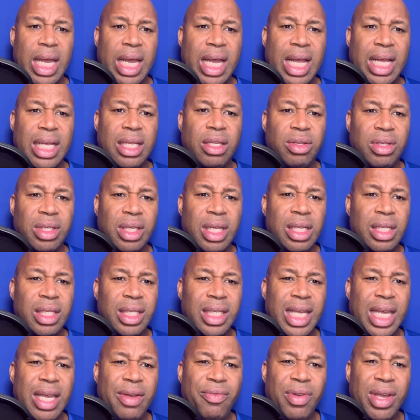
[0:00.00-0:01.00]
His
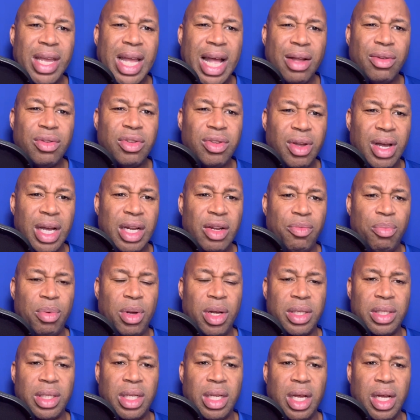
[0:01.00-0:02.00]
CV outside of
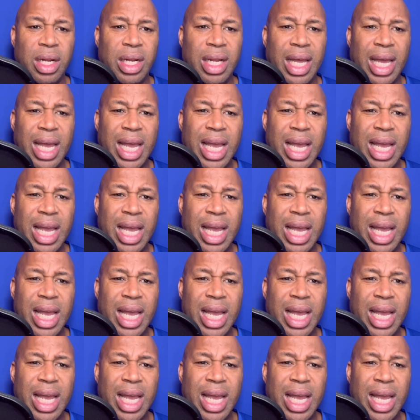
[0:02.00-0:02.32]
Barcelona